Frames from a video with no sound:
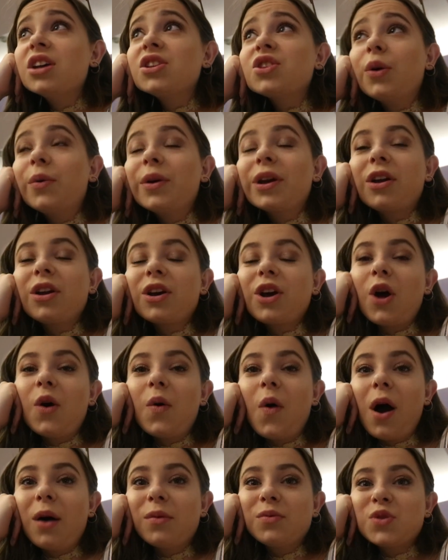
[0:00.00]
So we're gonna go
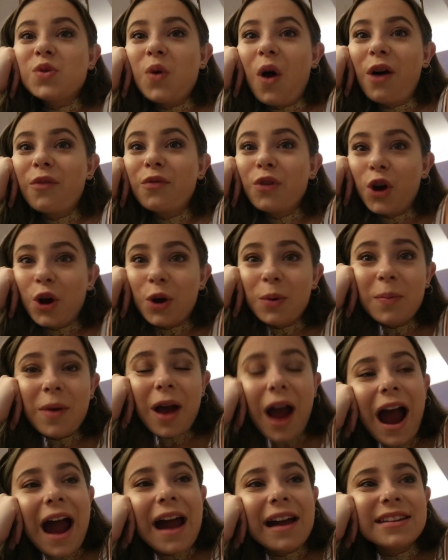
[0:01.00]
up to our room
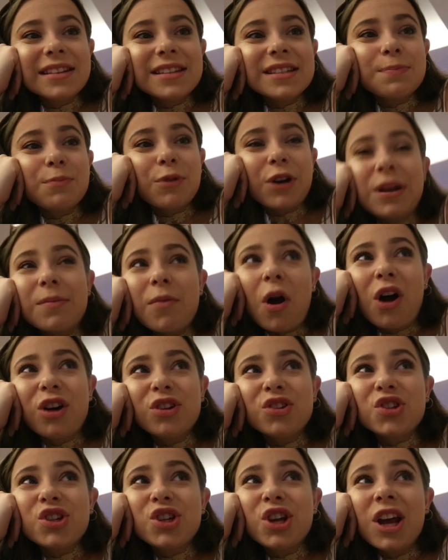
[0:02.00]
and pretty
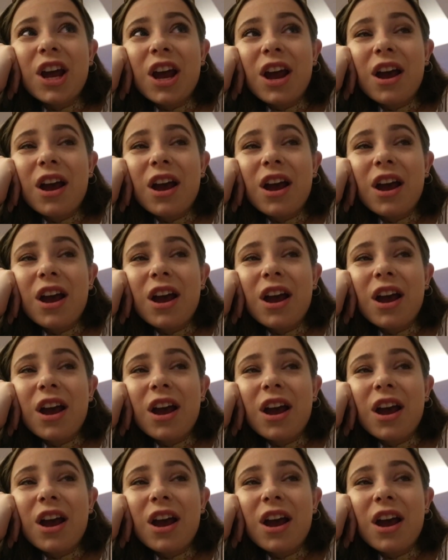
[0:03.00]
much